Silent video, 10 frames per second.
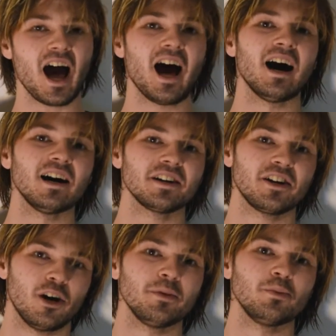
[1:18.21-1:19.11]
are
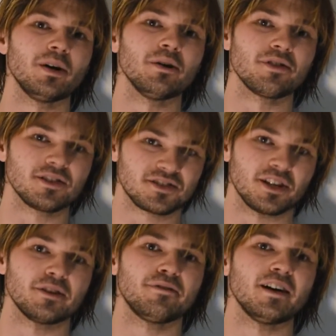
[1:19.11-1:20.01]
Commonwealth
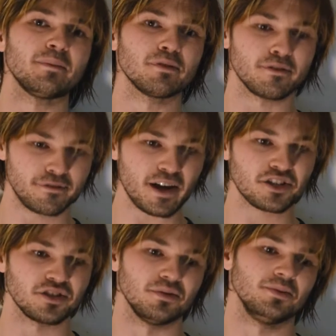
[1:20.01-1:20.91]
certified
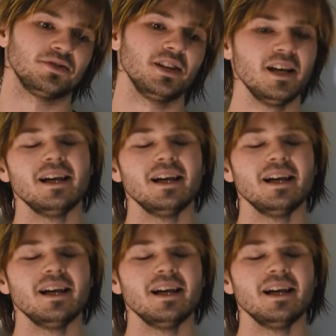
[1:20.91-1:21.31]
professionals.